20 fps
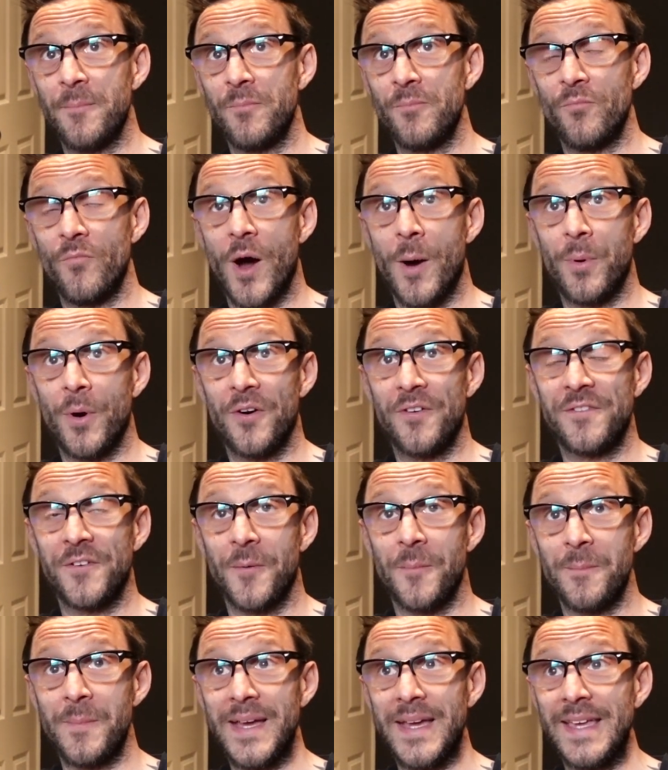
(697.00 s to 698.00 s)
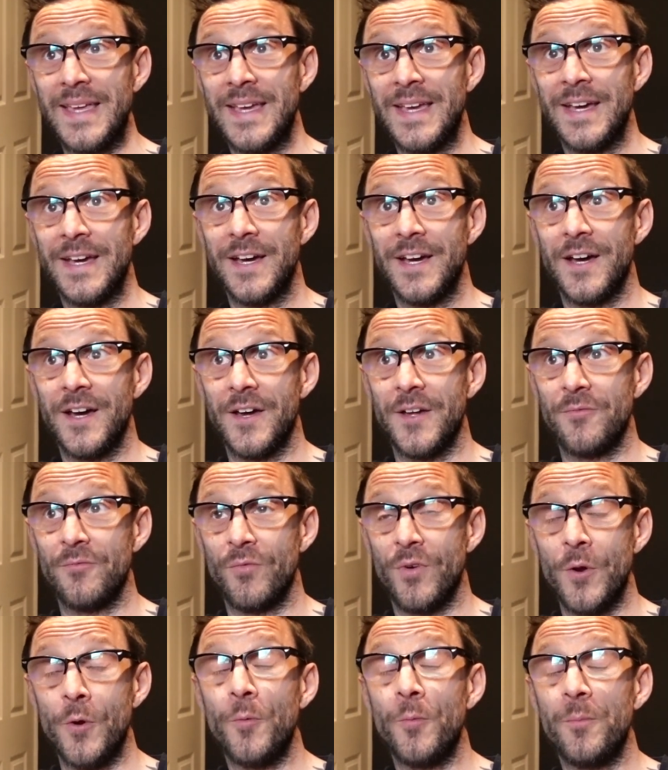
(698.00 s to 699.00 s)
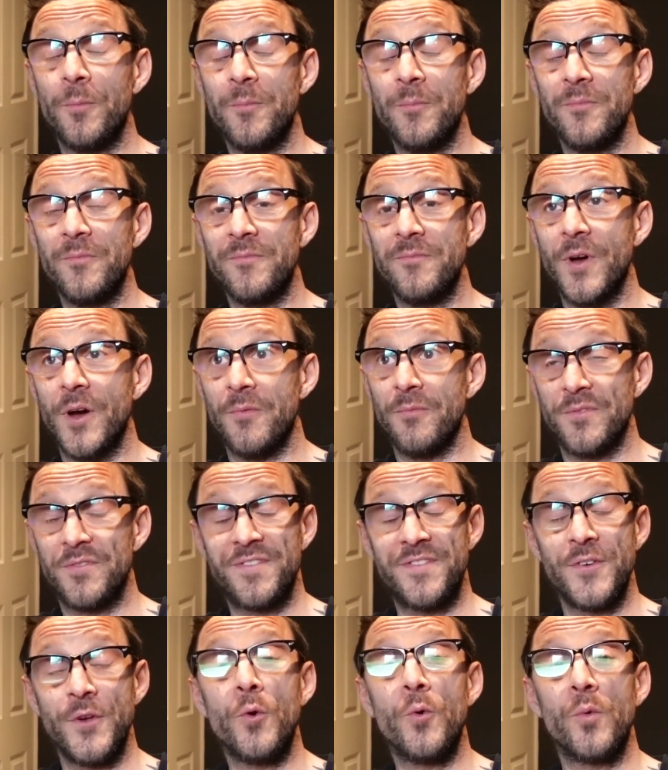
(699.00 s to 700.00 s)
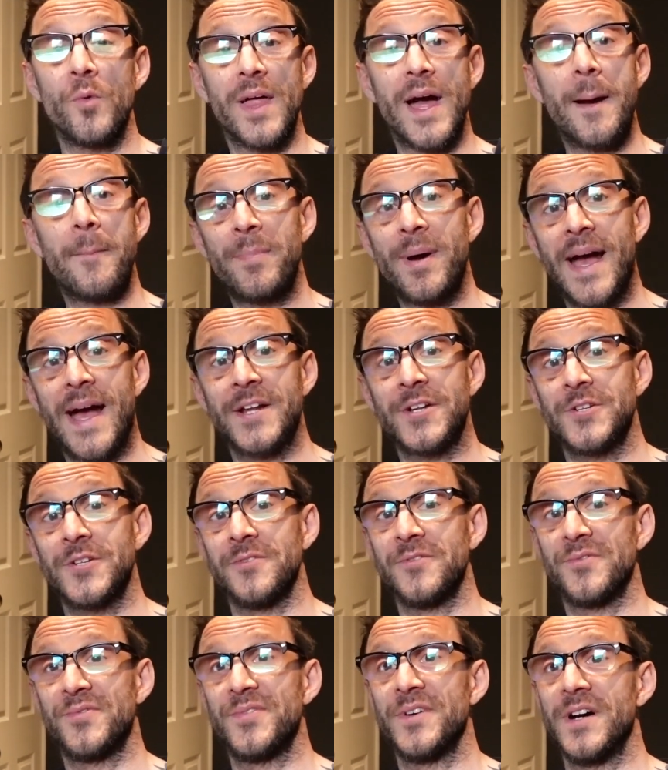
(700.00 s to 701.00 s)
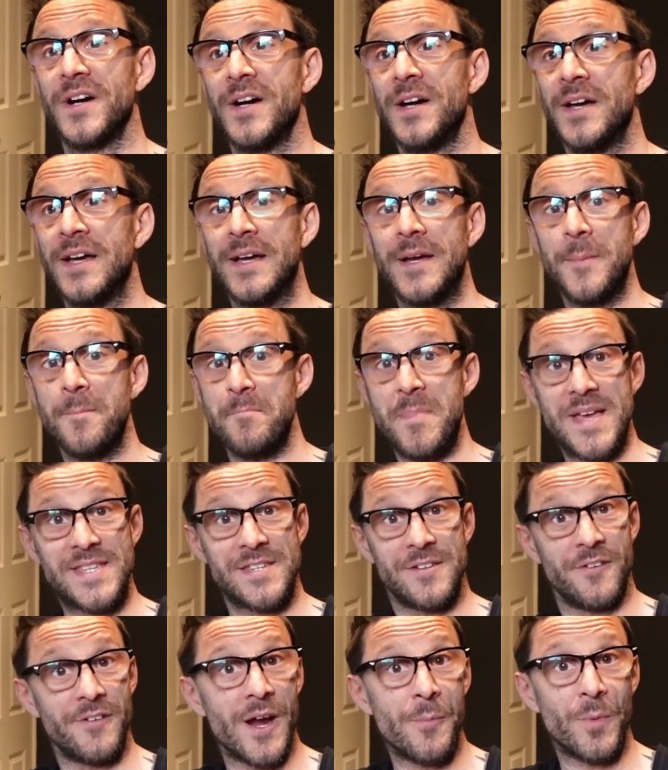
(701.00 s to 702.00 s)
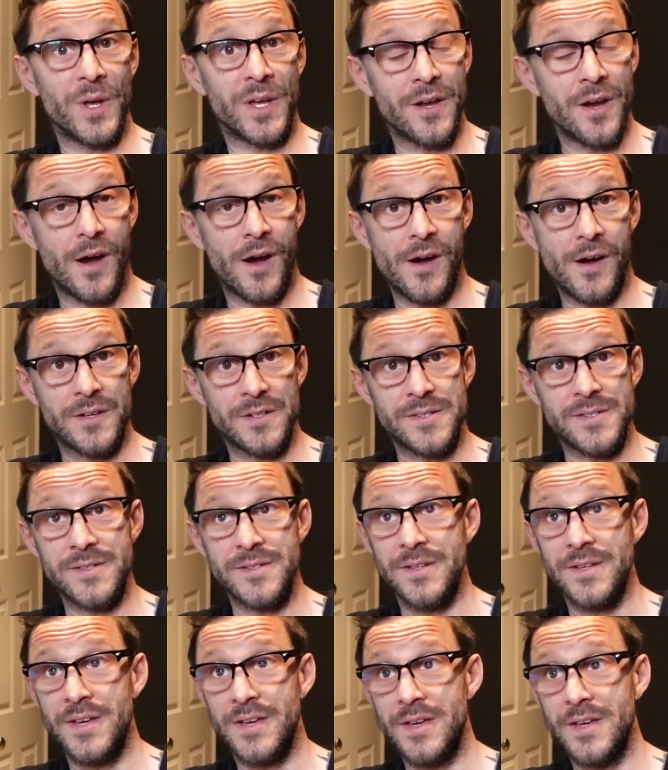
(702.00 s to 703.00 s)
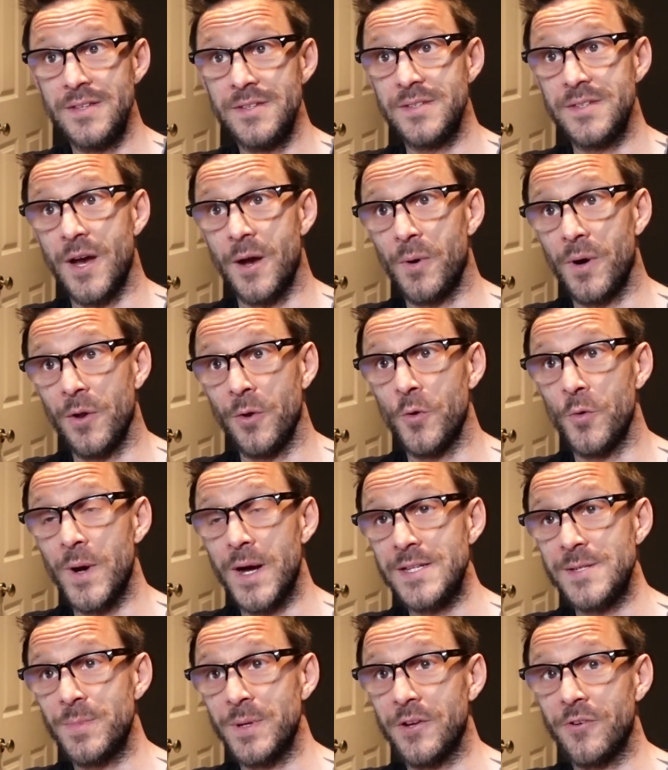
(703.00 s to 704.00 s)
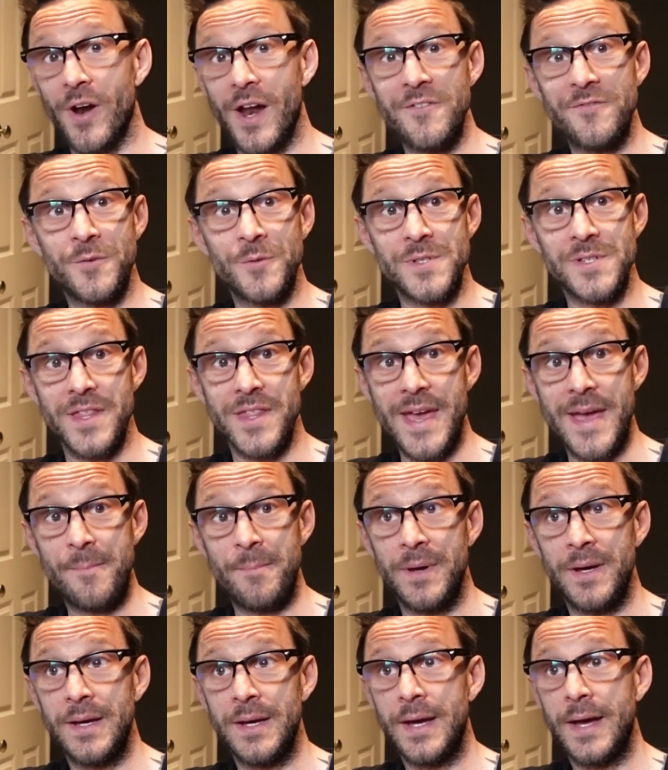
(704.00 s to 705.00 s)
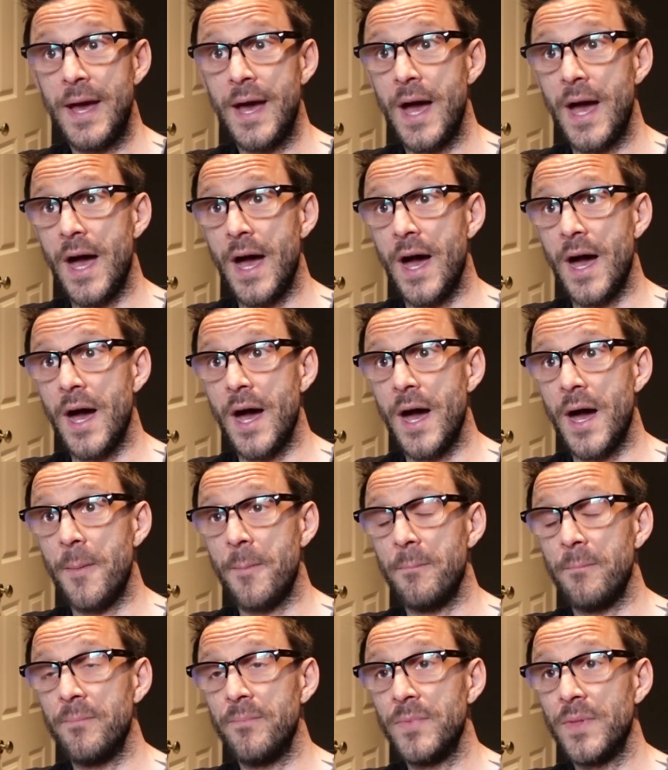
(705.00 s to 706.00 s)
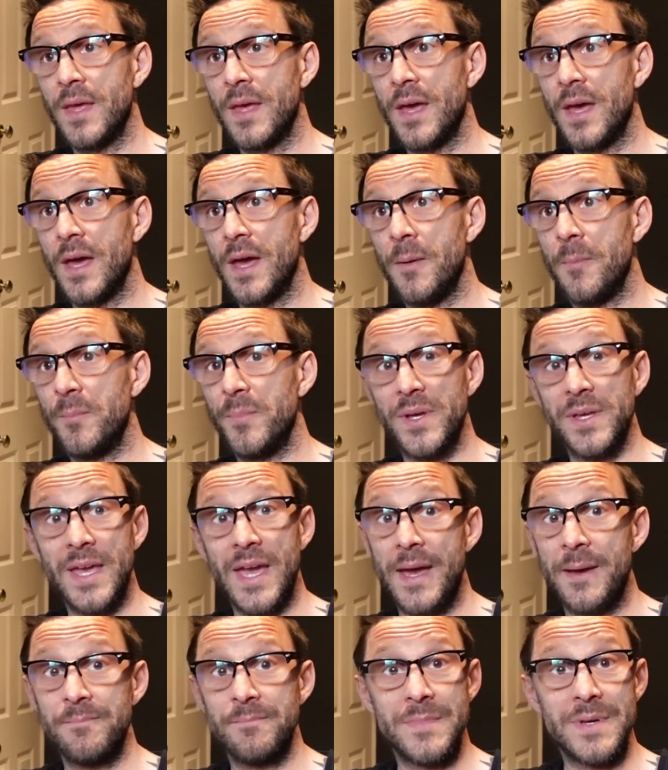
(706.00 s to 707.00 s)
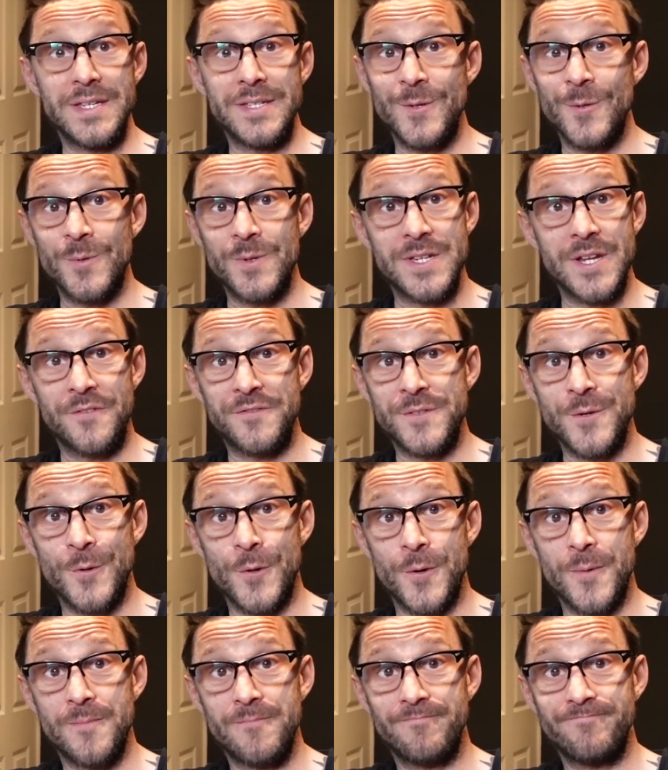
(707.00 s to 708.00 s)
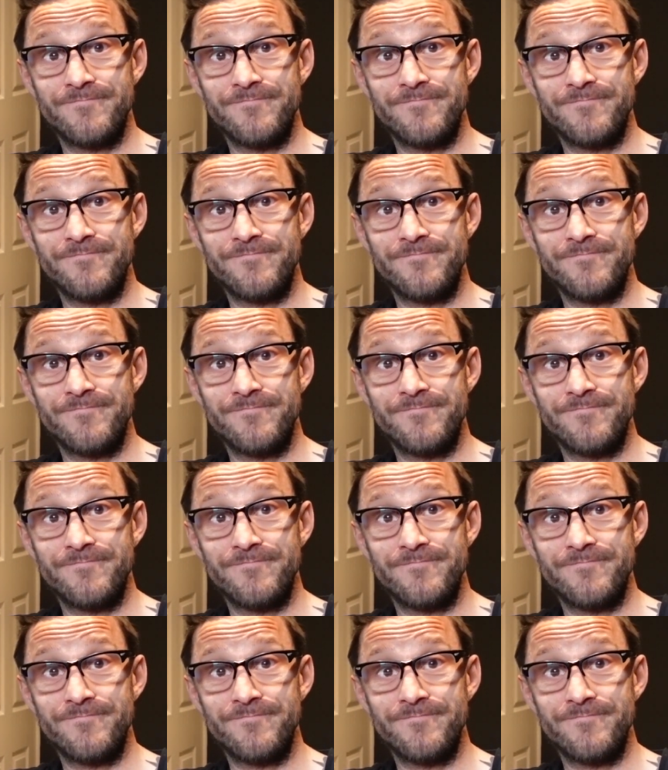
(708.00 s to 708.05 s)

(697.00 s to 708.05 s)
rub off on me and fuel that passion for messing around with cars. So I'll always be grateful to them. But yeah, it's all self-taught.